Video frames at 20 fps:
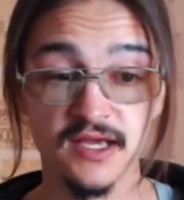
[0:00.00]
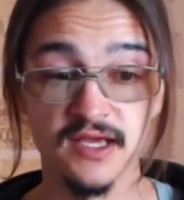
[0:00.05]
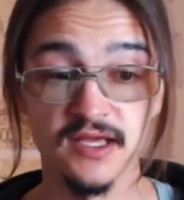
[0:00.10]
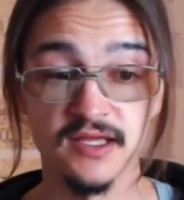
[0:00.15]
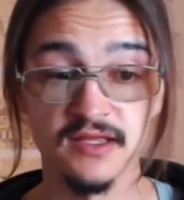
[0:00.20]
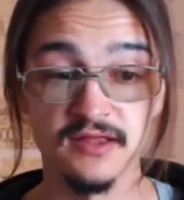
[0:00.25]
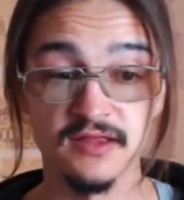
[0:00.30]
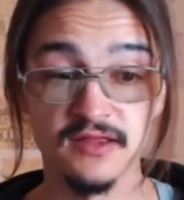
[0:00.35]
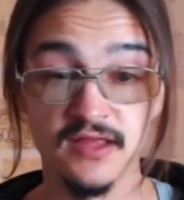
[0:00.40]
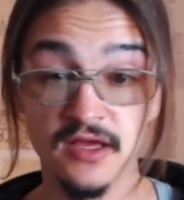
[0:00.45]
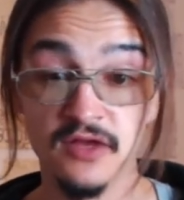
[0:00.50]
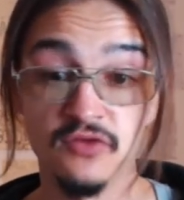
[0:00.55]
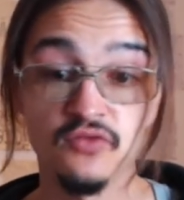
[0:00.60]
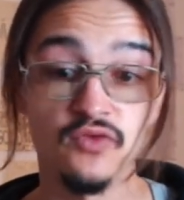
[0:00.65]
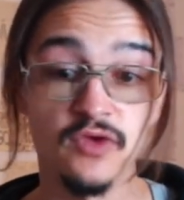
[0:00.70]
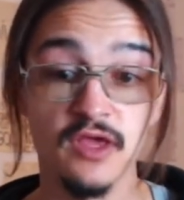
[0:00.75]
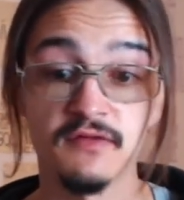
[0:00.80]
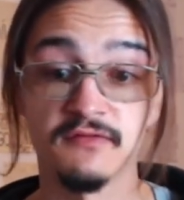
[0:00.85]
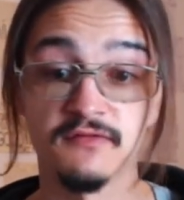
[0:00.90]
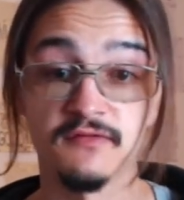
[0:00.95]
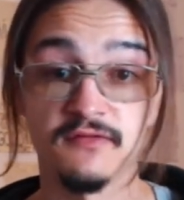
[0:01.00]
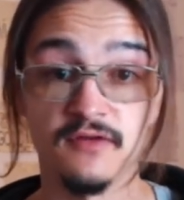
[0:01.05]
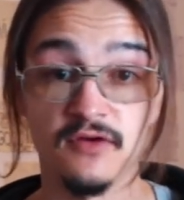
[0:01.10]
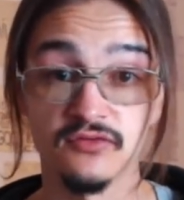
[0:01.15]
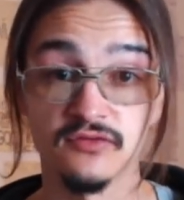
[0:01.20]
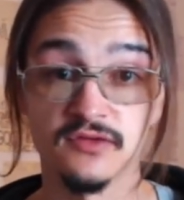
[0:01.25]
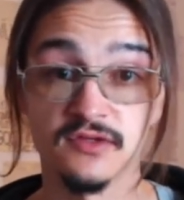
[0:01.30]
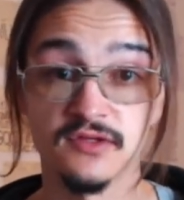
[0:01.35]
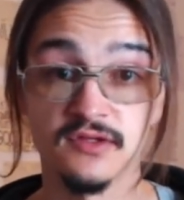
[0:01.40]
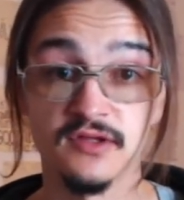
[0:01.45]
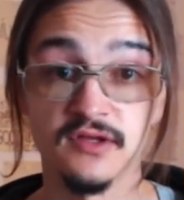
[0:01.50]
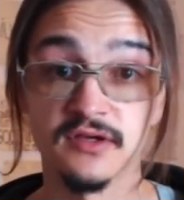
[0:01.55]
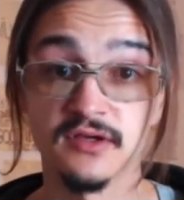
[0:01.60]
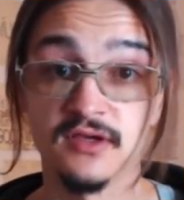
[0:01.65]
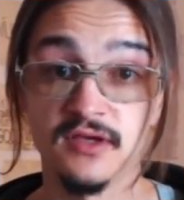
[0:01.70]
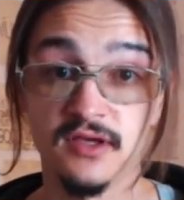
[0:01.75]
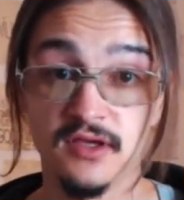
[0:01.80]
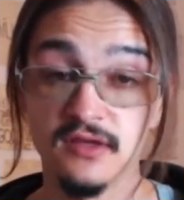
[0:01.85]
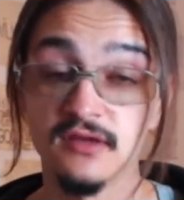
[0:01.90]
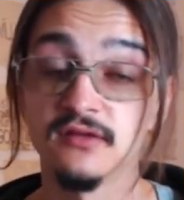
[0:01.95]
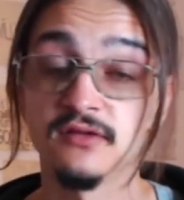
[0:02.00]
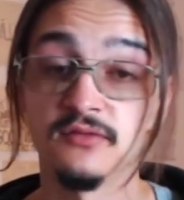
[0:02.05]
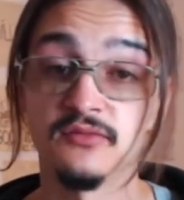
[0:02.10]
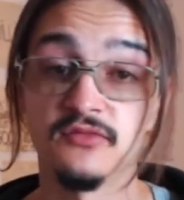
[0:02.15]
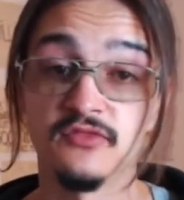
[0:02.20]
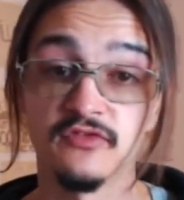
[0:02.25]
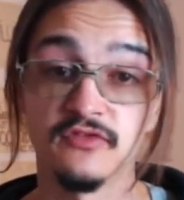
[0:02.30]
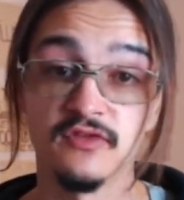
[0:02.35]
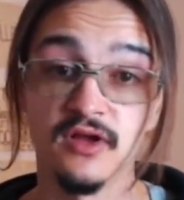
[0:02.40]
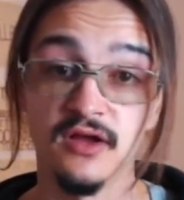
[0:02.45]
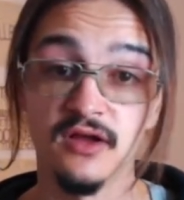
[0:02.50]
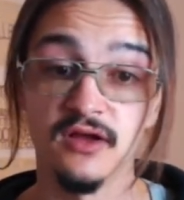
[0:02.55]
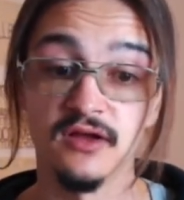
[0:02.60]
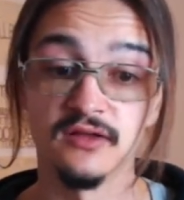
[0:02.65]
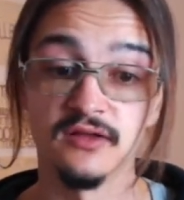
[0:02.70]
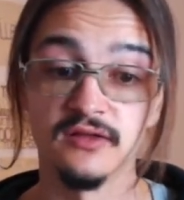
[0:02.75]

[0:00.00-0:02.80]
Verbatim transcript: then we have found the kingdom of god